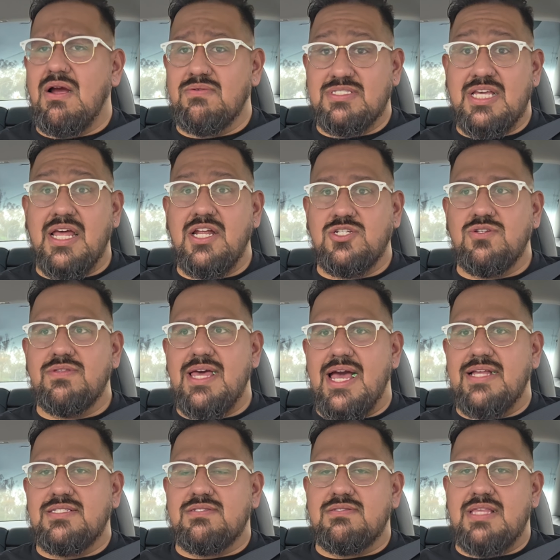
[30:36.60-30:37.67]
was gonna do
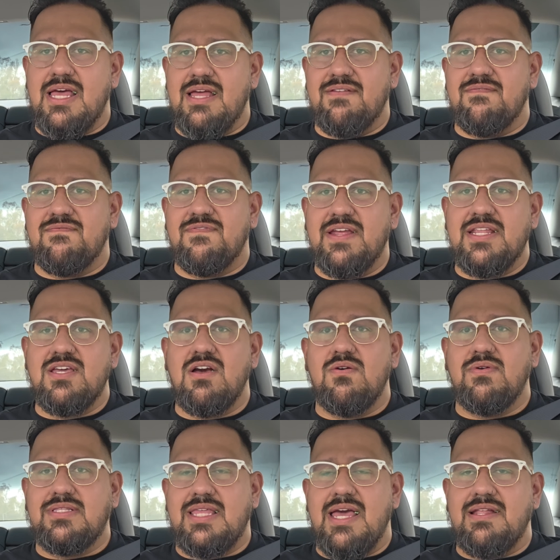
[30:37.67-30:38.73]
that video
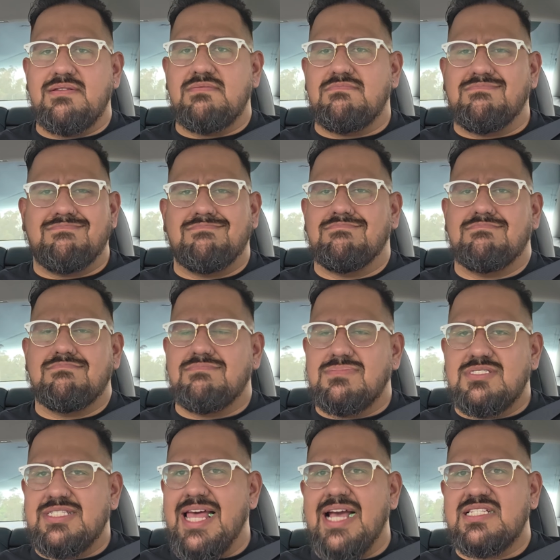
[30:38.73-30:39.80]
with that
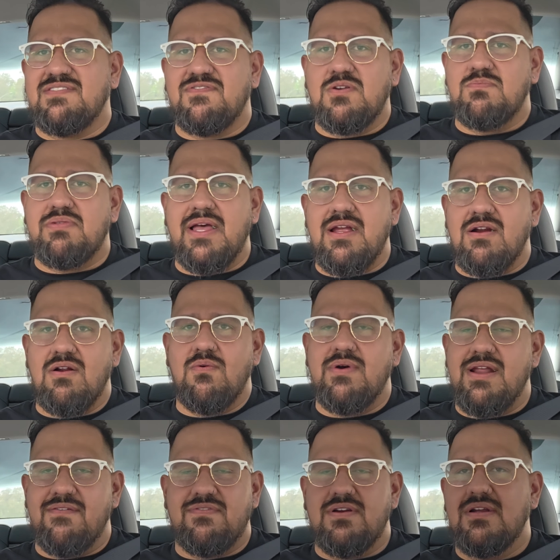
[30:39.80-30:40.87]
saxophone player or
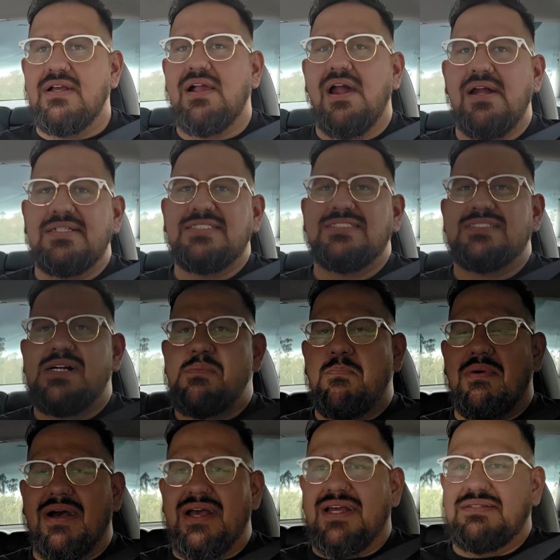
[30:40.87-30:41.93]
whatever,
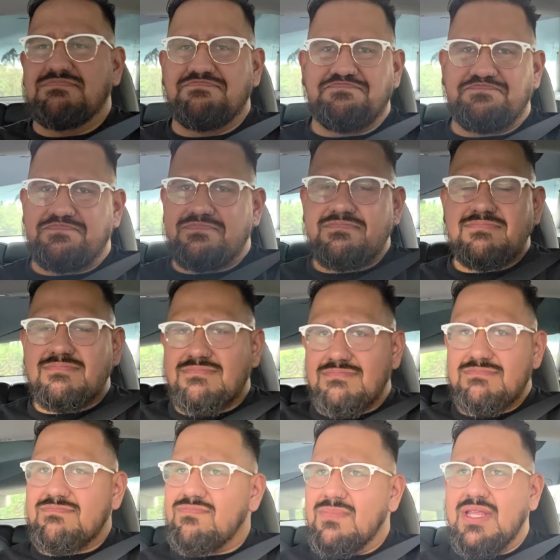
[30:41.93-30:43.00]
but
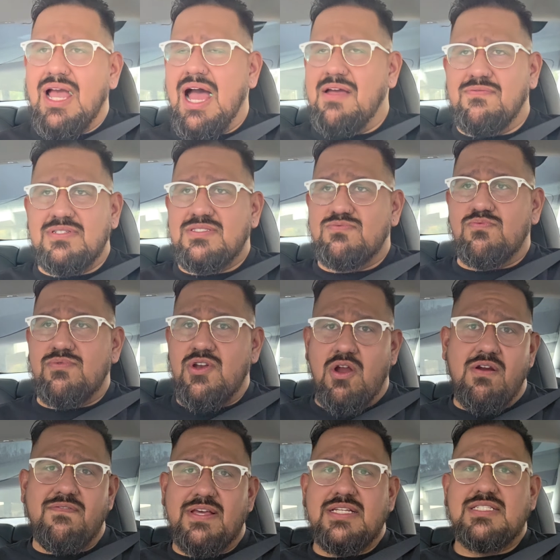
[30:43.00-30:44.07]
I was
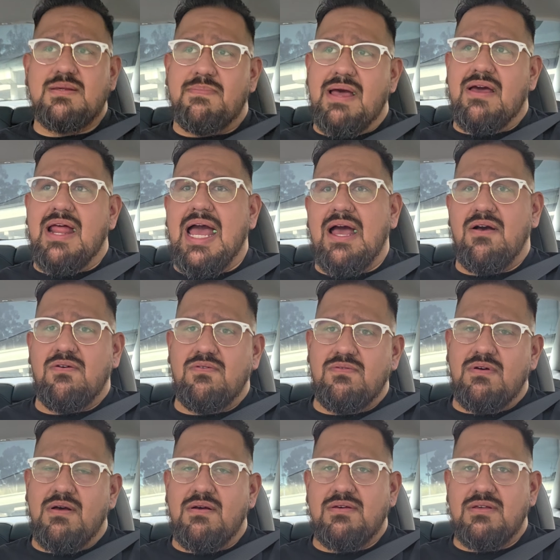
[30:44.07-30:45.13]
nervous about
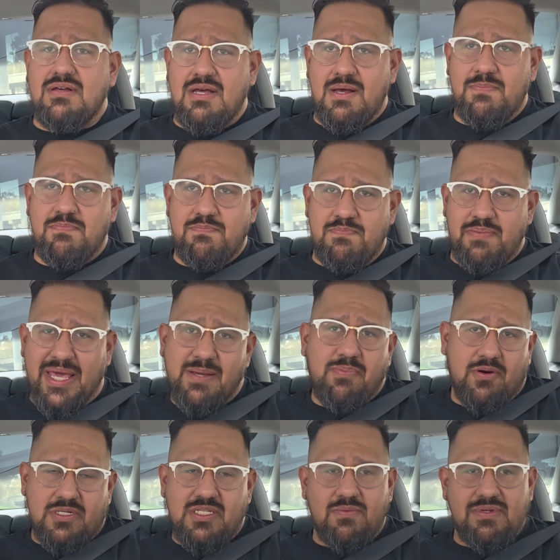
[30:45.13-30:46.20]
how a big
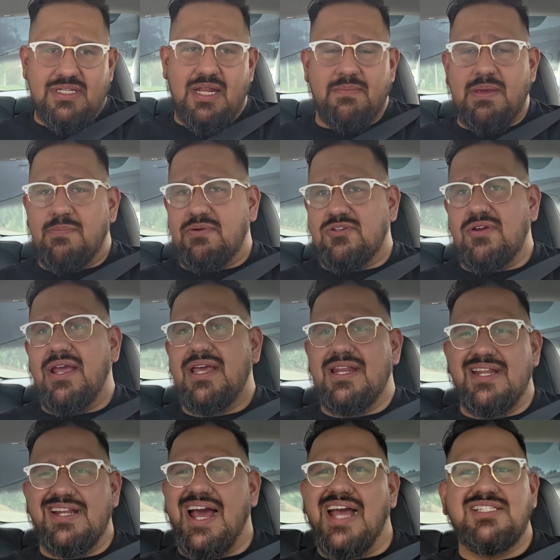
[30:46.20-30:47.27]
person was gonna be portrayed,
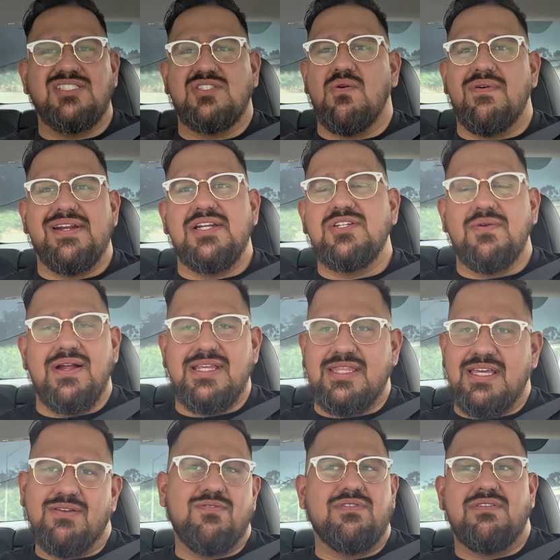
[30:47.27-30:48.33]
and I just don't want to do
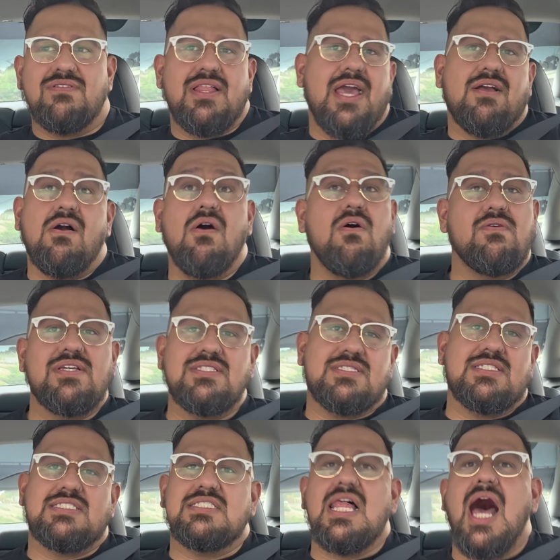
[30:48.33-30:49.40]
anything where they're like, oh, he's
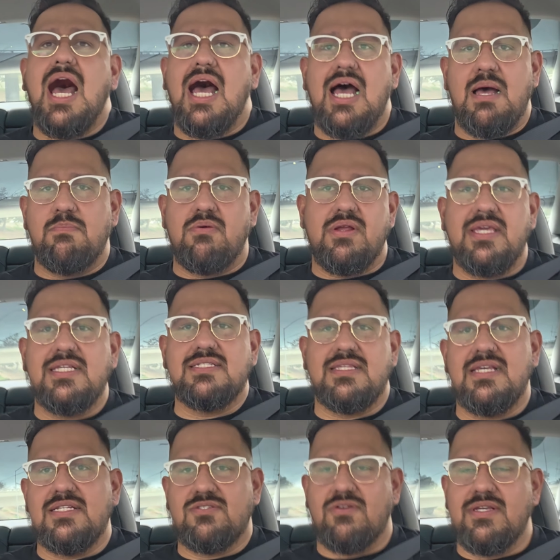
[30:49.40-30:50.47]
the slob, or he's
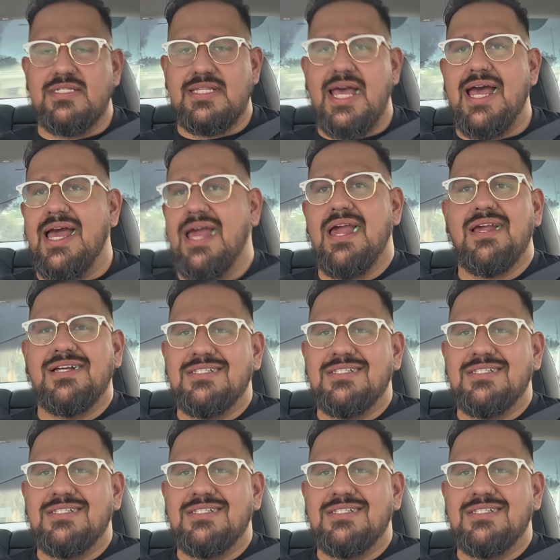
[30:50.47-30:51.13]
this, or he's that.